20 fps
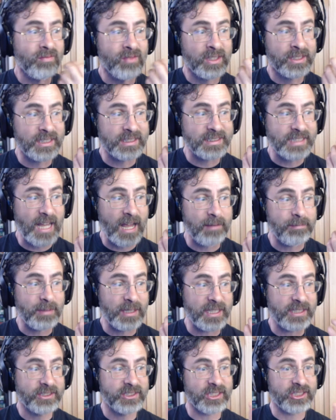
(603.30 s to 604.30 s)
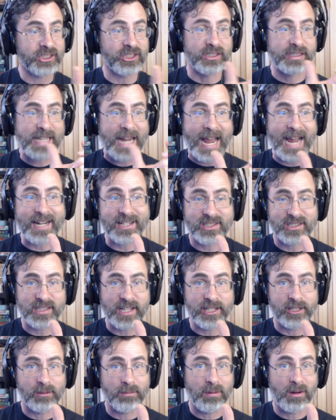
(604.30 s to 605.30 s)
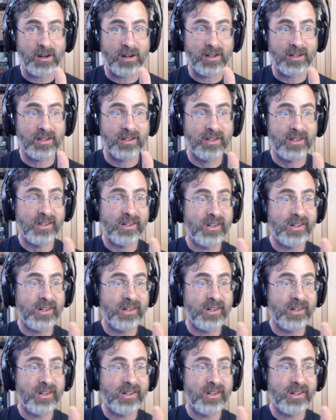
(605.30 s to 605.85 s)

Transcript: Does that mean just your tax slider bar?